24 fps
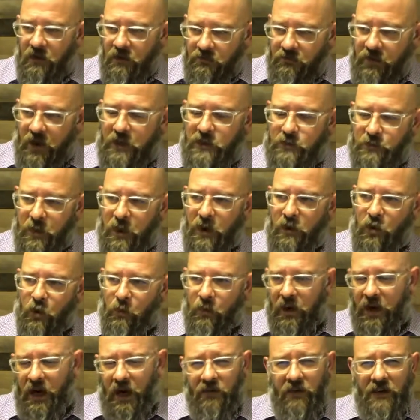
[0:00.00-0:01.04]
Facebook group,
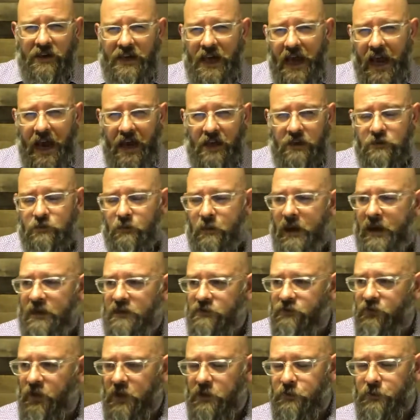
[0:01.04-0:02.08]
but kind of a dad's
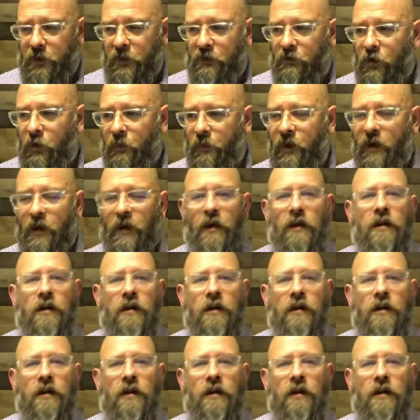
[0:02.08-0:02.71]
men's Facebook group.